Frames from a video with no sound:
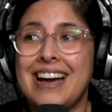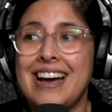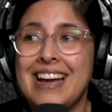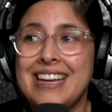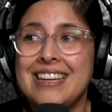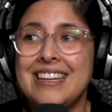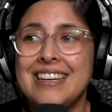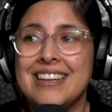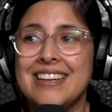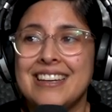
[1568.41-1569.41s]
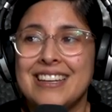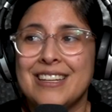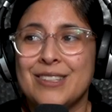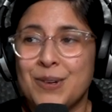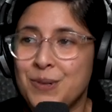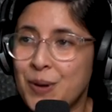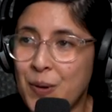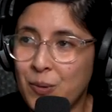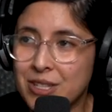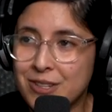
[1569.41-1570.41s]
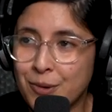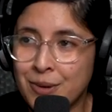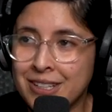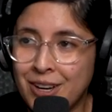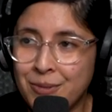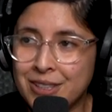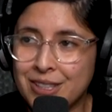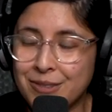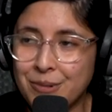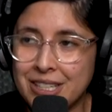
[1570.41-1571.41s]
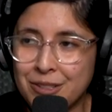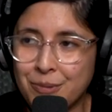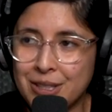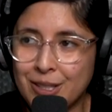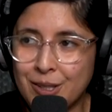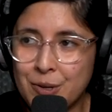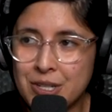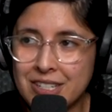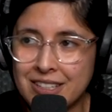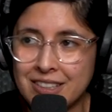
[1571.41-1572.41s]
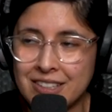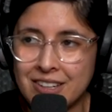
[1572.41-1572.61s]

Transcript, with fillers: I don't know what's going on with, with, with the lotion.